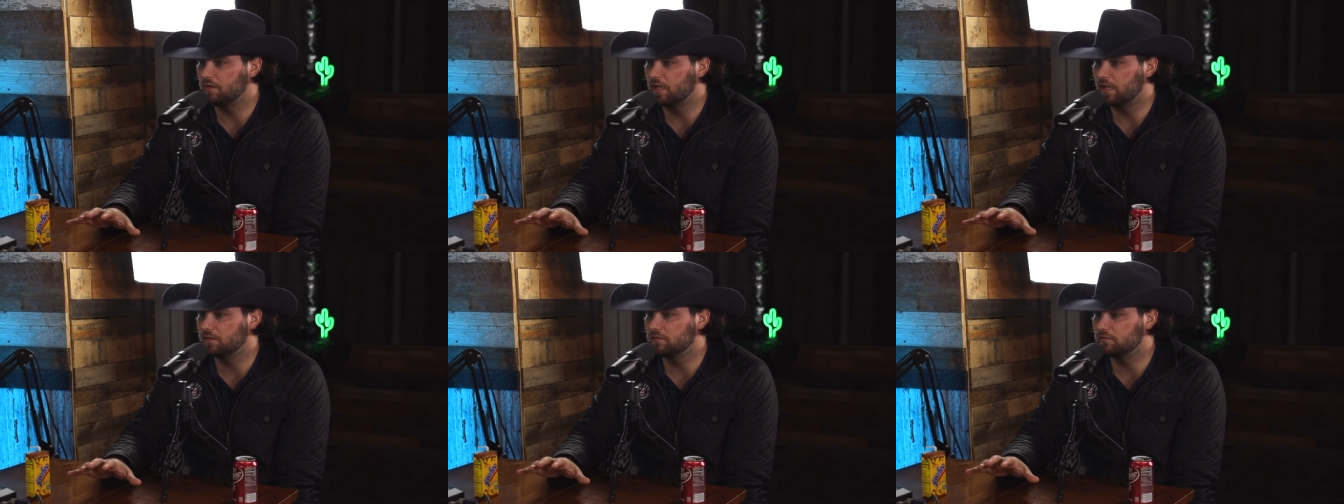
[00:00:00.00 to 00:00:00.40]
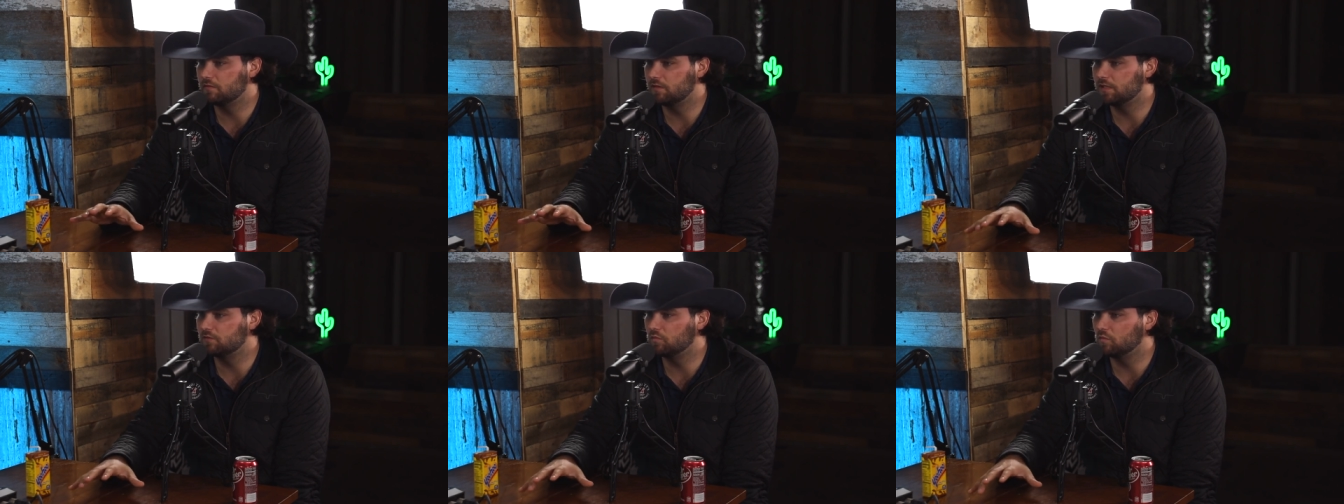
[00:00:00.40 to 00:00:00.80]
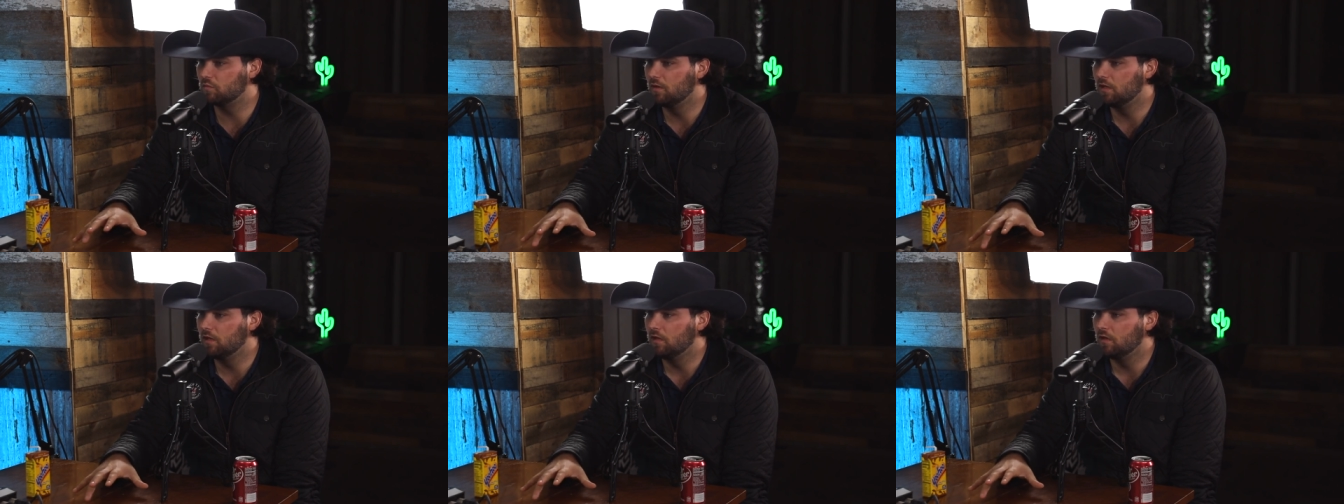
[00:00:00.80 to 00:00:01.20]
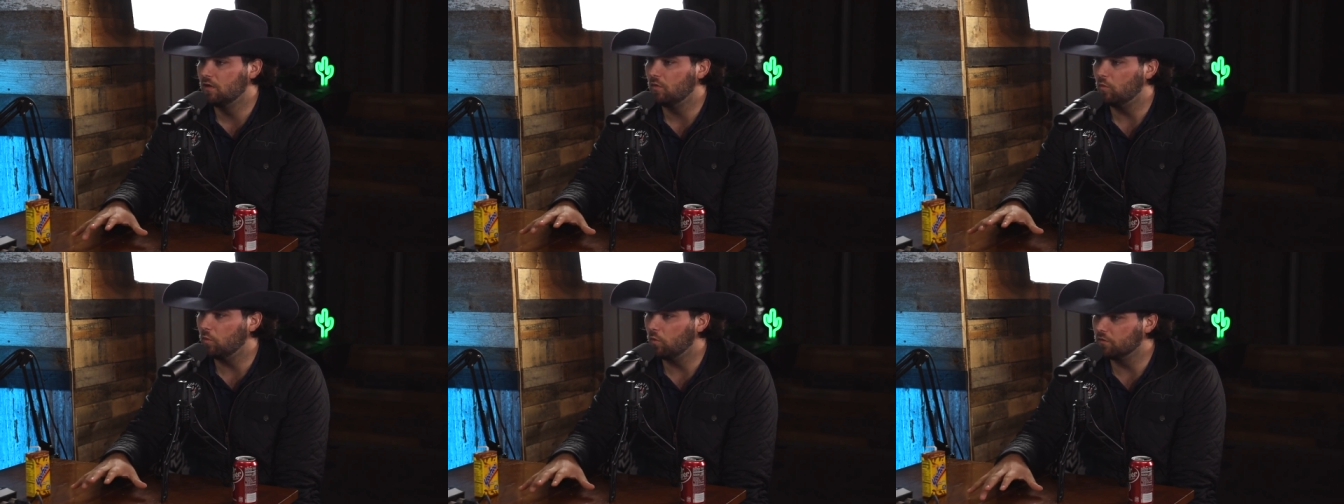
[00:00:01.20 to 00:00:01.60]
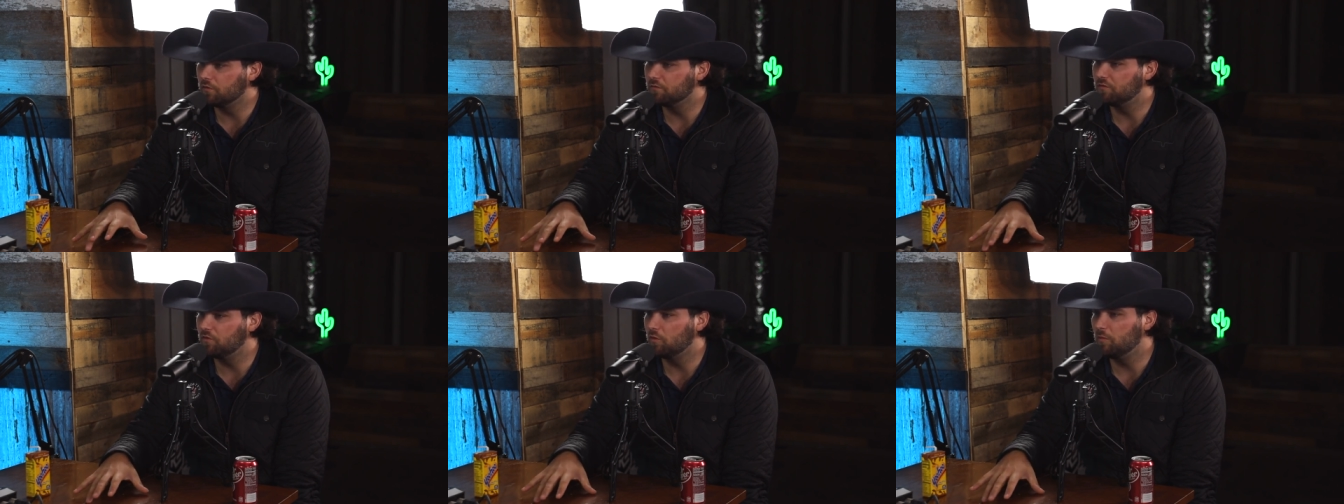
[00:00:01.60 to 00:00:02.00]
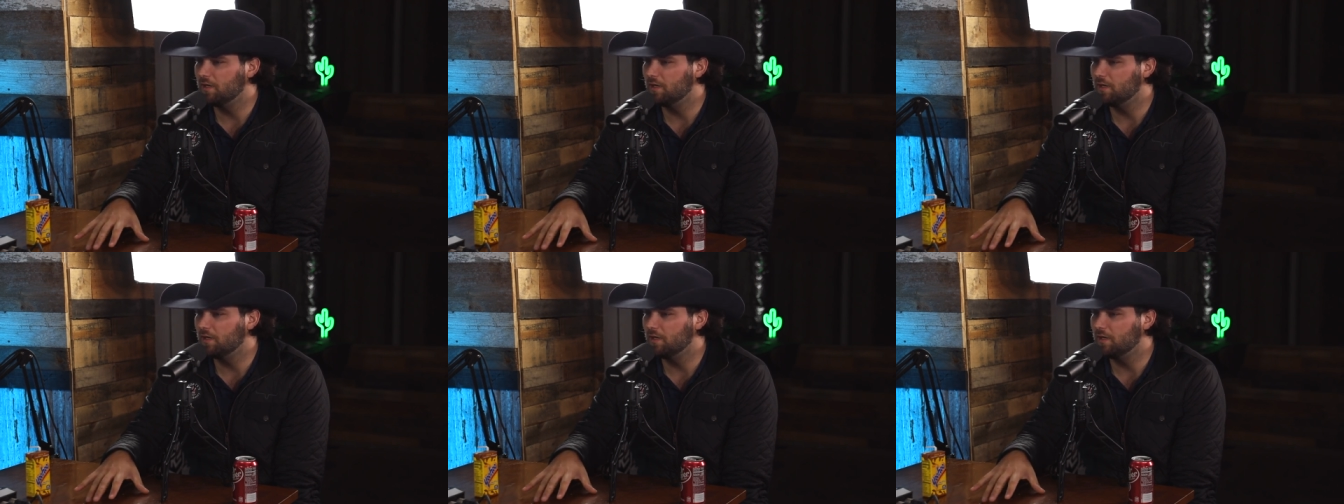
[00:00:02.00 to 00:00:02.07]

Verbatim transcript: and that's that's wonderful.